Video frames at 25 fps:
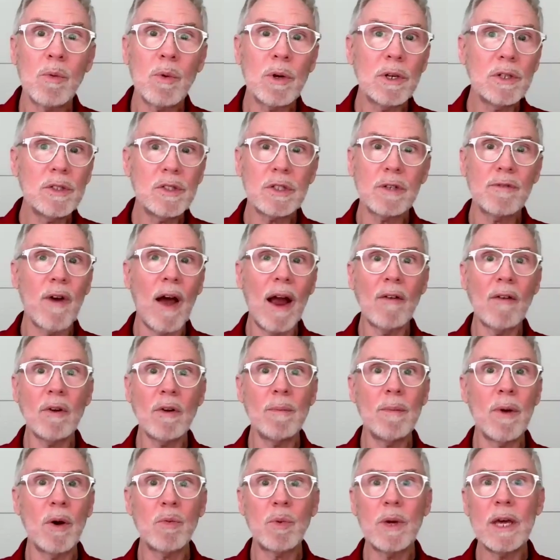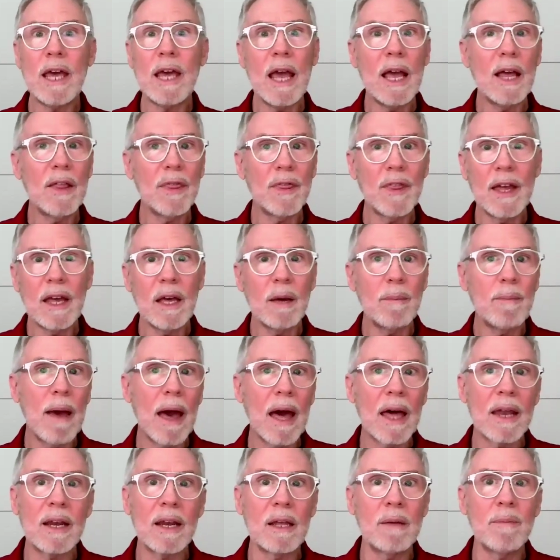when we're in survival mode, we can't think
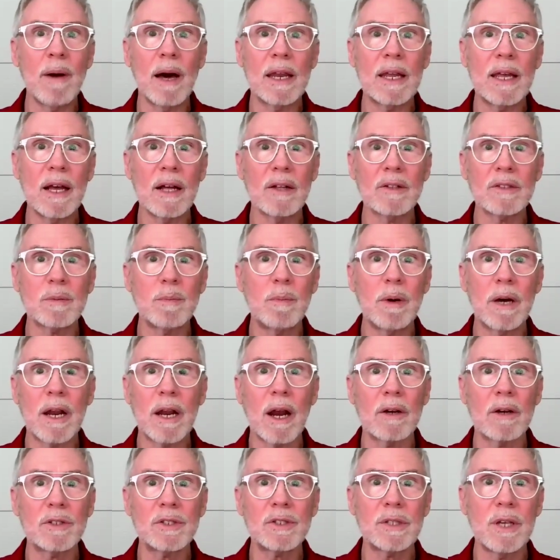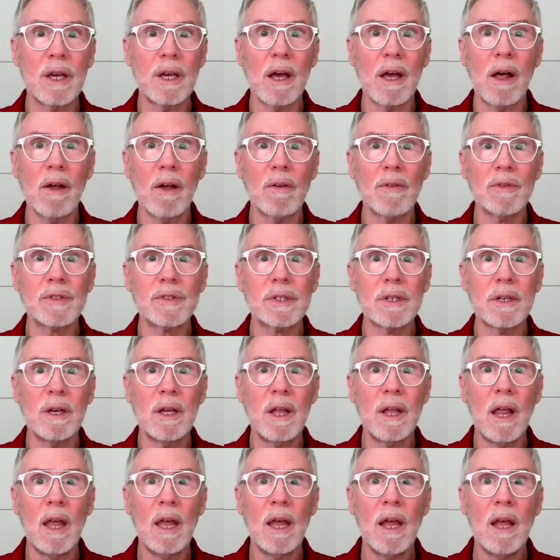about anybody else but ourselves.
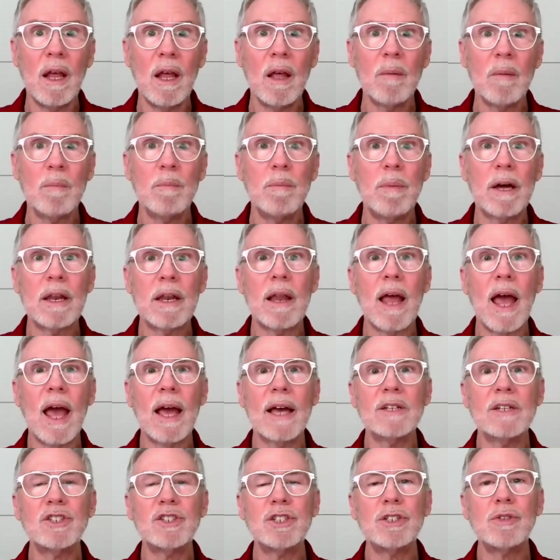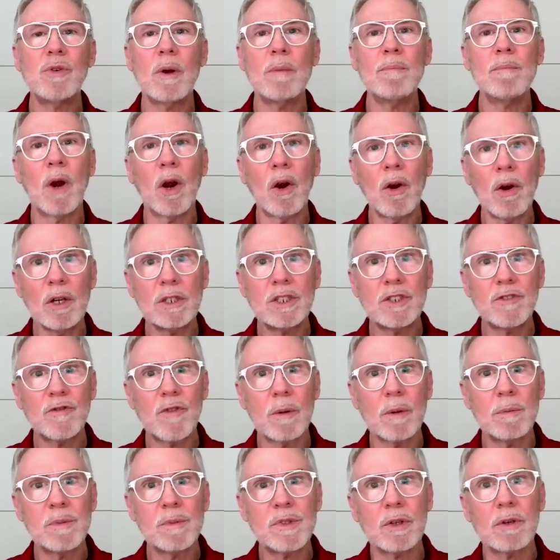But as you emerge
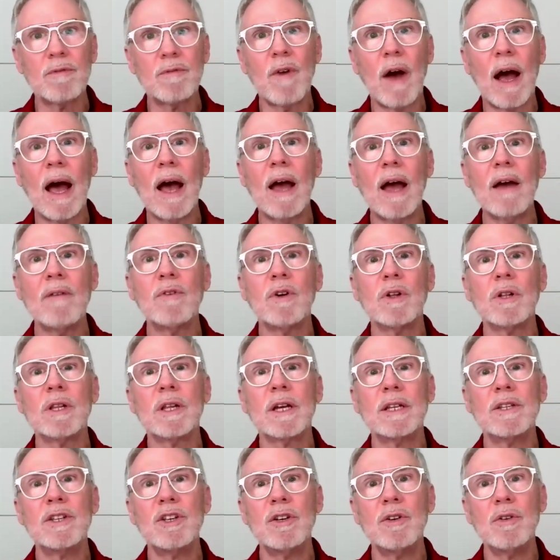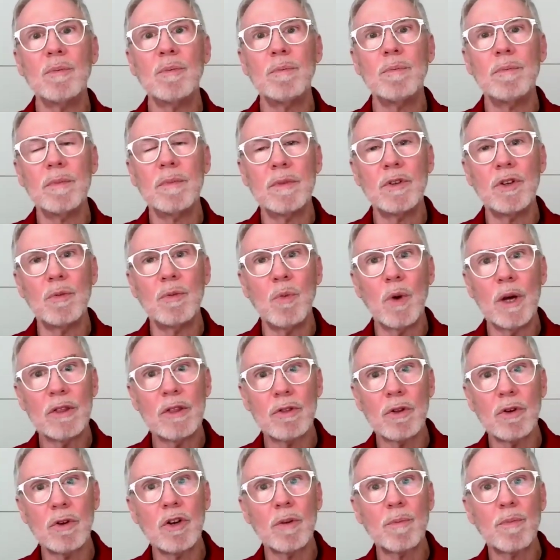from survival and you
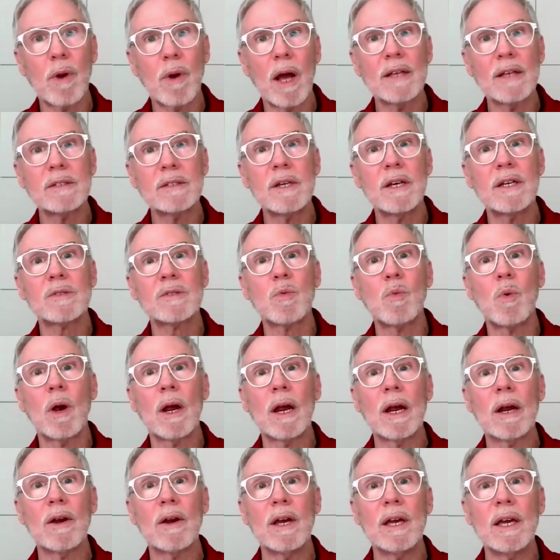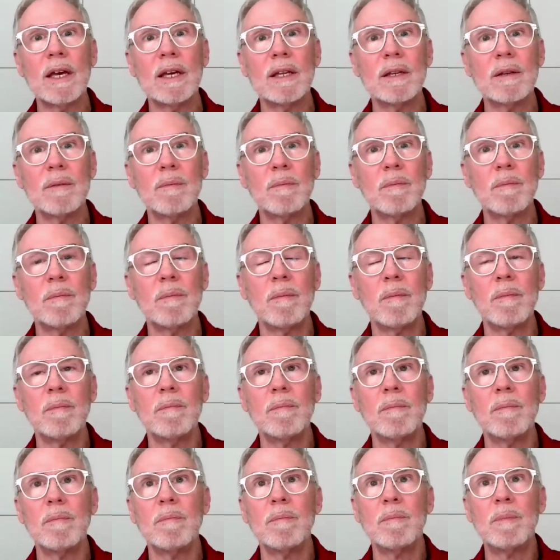went through your process where it
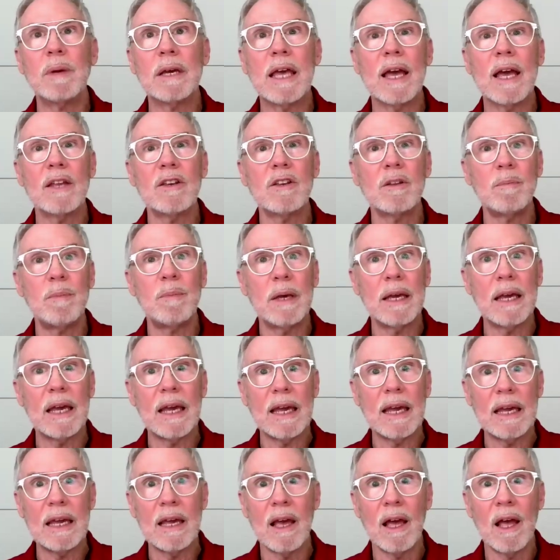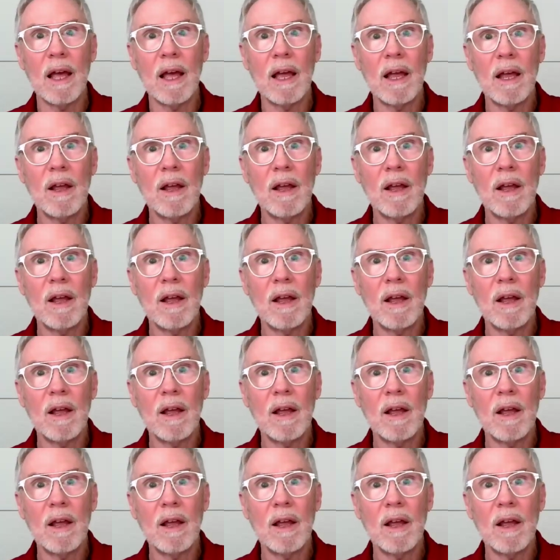began to be